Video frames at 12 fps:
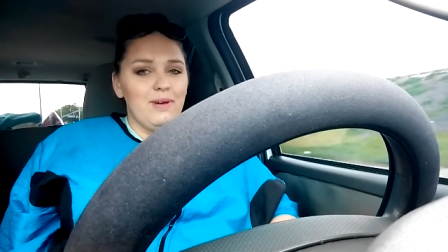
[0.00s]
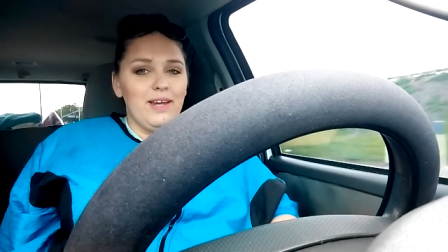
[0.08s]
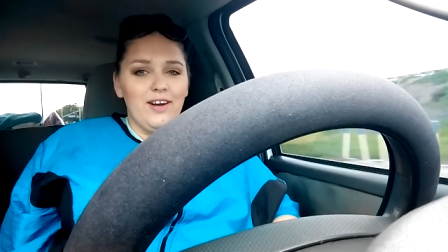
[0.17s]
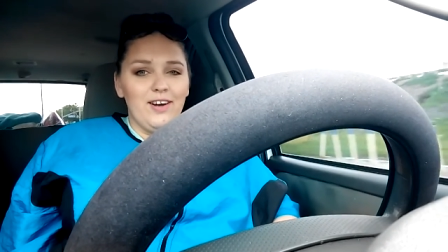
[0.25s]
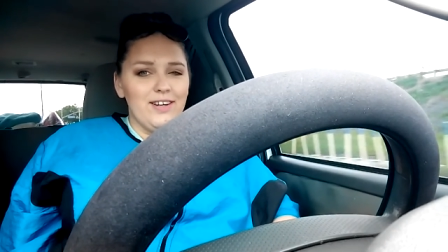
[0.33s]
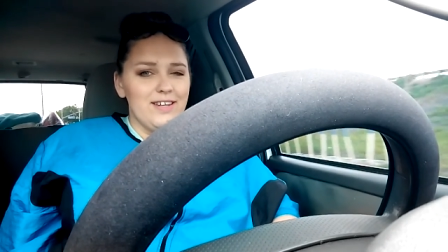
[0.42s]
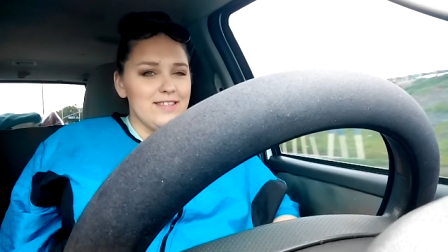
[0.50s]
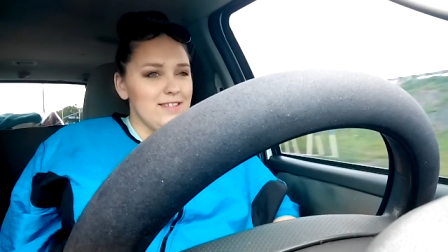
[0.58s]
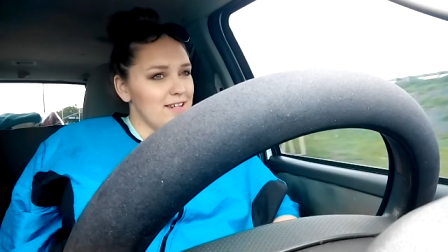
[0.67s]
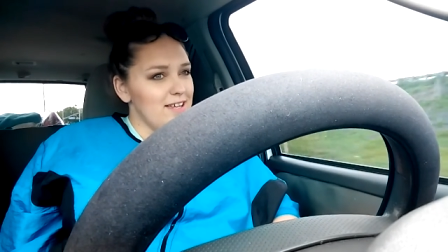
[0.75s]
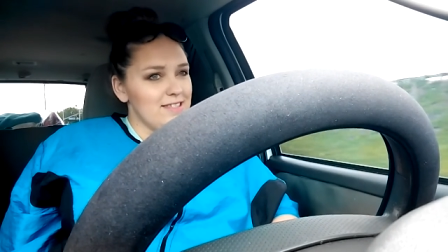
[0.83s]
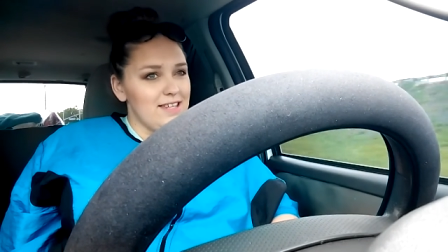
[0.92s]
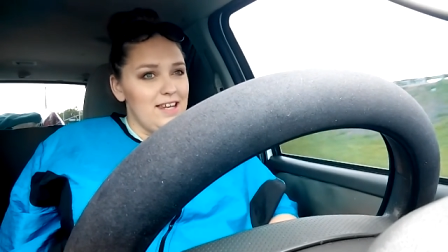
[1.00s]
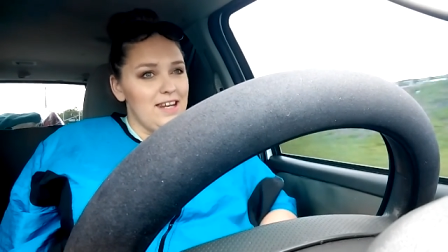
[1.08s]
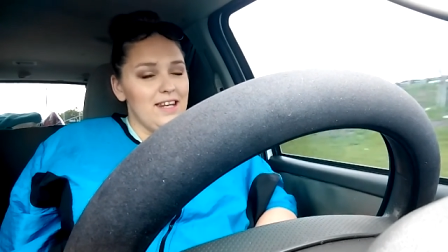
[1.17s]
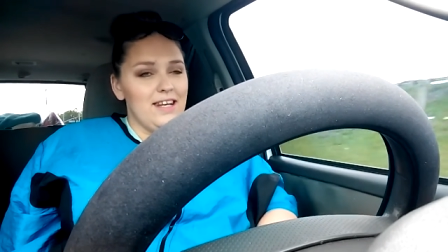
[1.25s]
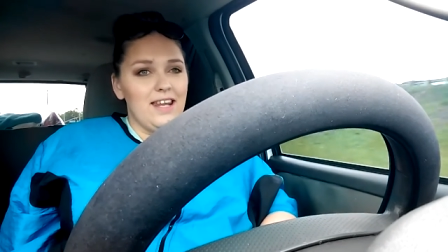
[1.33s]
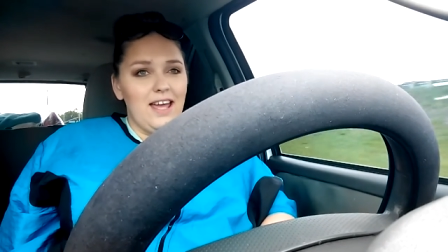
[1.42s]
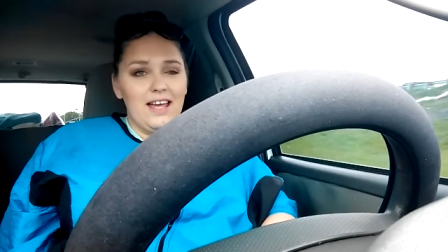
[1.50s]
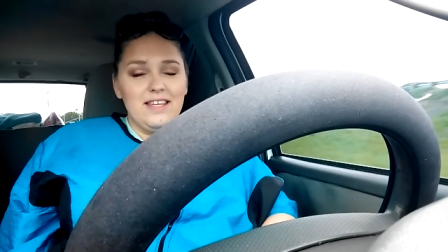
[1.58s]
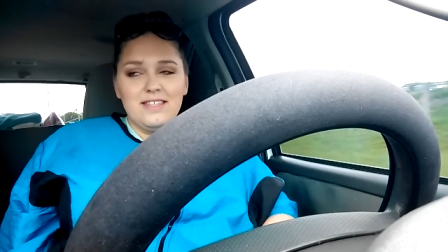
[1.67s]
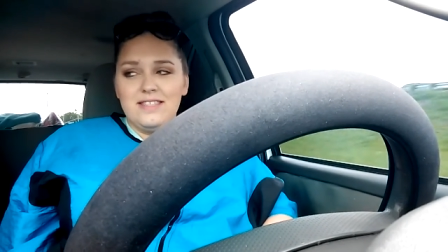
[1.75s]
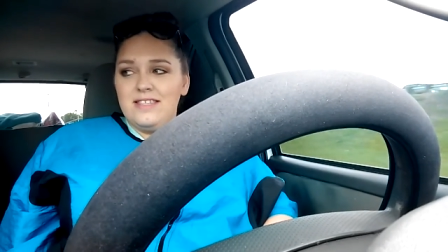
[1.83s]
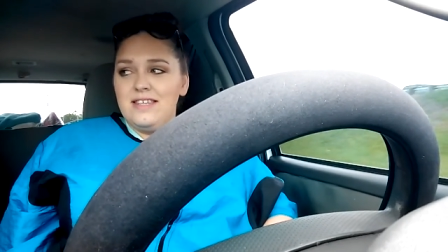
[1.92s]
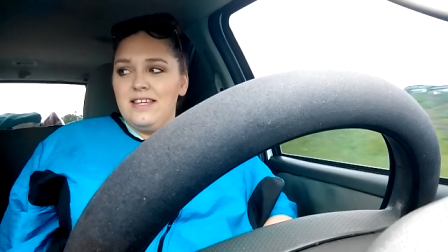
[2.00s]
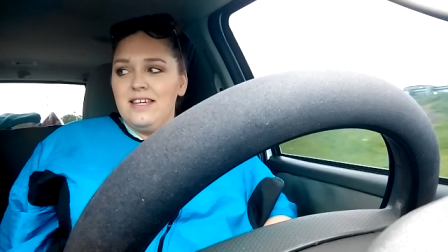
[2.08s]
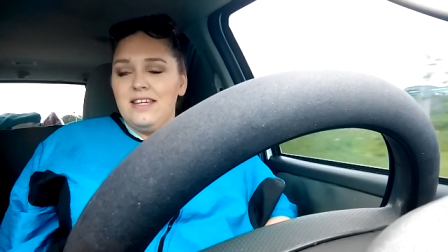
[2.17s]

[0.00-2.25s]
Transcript: my heart isn't as in it as